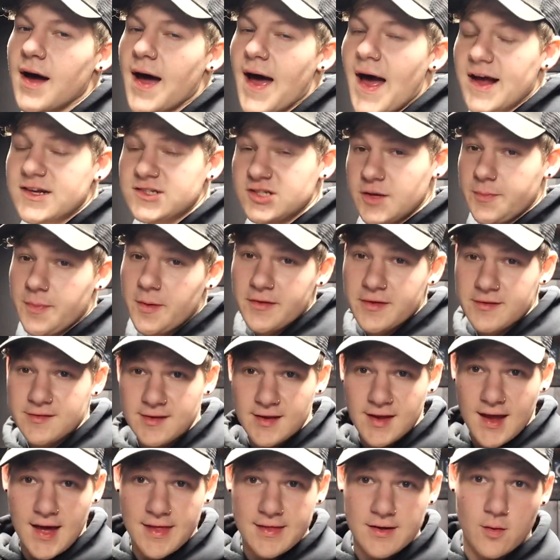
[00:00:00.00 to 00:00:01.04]
I actually put this
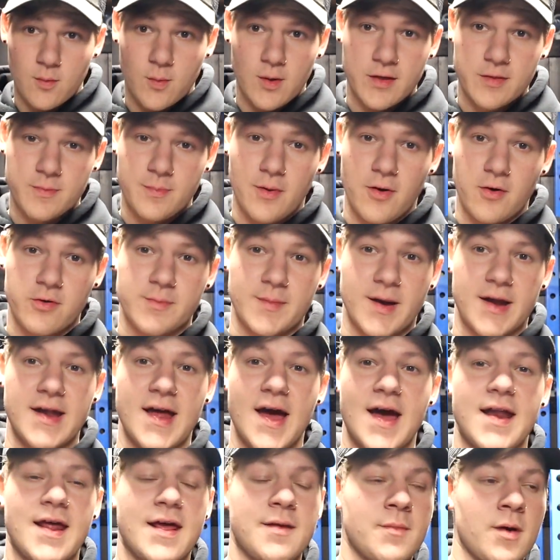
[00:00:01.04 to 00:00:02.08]
together with both my
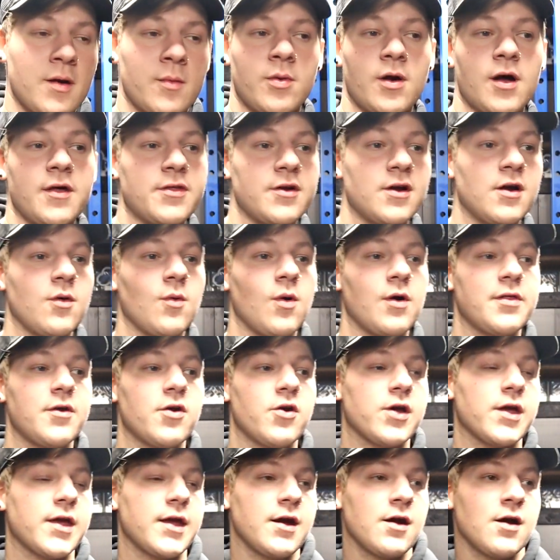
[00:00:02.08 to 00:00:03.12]
dad and my brother while they
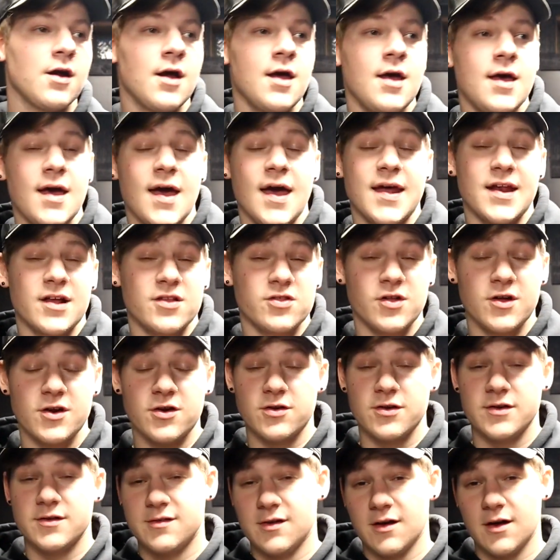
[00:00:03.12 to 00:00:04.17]
were here, and it
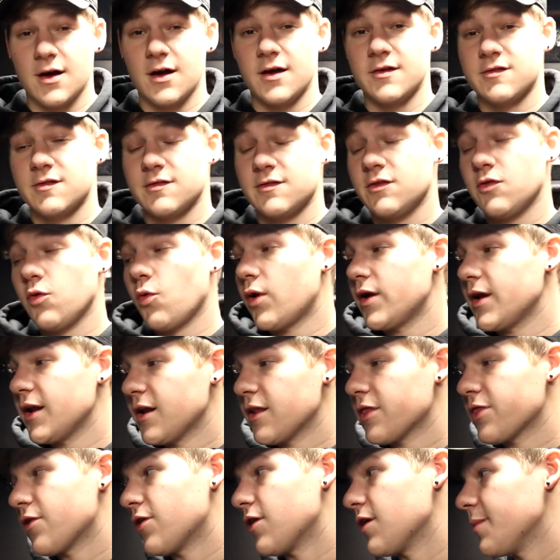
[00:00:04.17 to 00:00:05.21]
literally took us 20
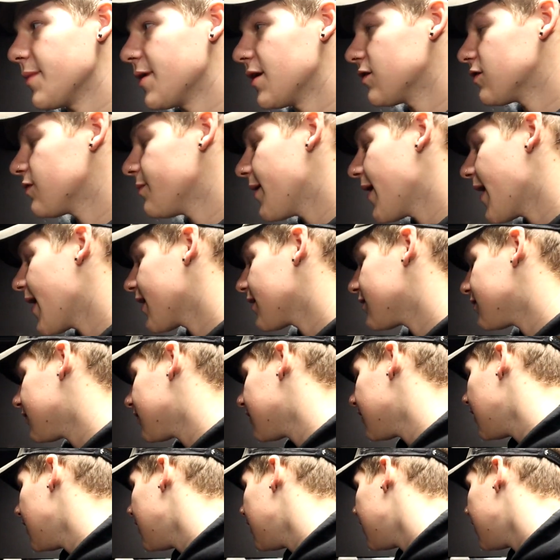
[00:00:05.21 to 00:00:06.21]
to 30 minutes max